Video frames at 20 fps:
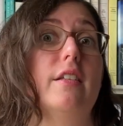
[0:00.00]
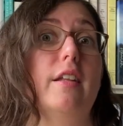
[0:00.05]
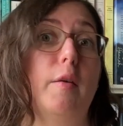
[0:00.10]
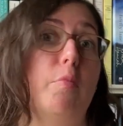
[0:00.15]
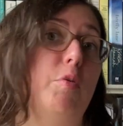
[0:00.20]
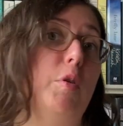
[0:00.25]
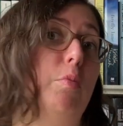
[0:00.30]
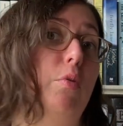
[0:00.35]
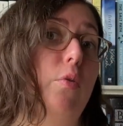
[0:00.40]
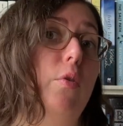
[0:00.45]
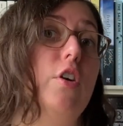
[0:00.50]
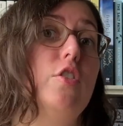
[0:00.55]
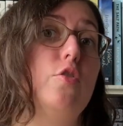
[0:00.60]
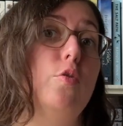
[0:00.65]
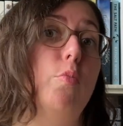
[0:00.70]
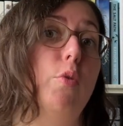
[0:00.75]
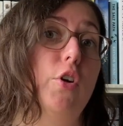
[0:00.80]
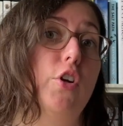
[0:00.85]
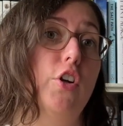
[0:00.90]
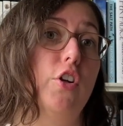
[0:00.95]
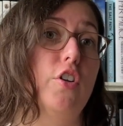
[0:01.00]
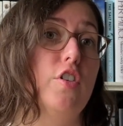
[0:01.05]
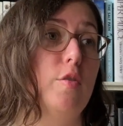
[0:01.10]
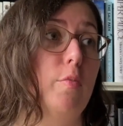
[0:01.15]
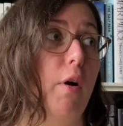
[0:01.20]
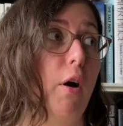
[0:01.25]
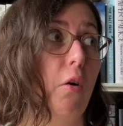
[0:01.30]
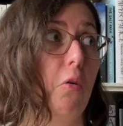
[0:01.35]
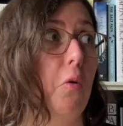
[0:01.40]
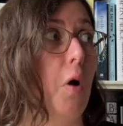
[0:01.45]
Like, people were super curious
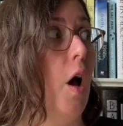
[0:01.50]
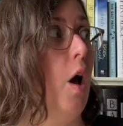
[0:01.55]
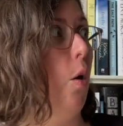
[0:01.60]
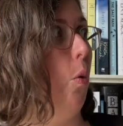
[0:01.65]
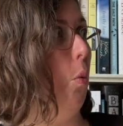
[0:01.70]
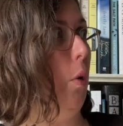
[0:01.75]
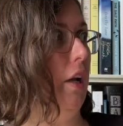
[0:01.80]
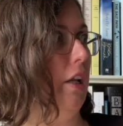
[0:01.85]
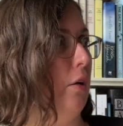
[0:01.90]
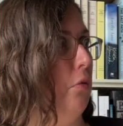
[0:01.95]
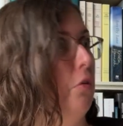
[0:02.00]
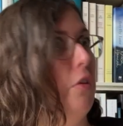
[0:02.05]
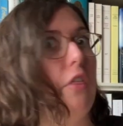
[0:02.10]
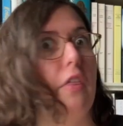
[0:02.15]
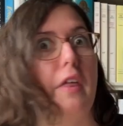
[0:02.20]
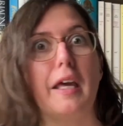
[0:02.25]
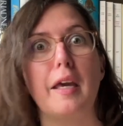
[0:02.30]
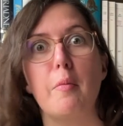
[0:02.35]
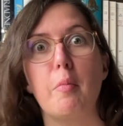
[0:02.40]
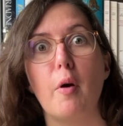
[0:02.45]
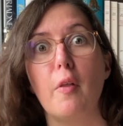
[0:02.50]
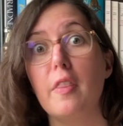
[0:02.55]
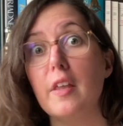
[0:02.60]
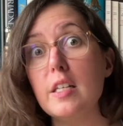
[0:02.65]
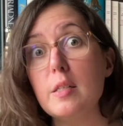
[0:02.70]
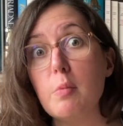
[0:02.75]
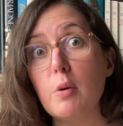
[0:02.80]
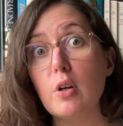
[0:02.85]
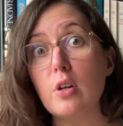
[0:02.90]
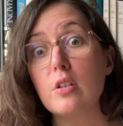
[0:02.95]
about what I would think about
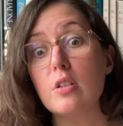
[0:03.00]
this book,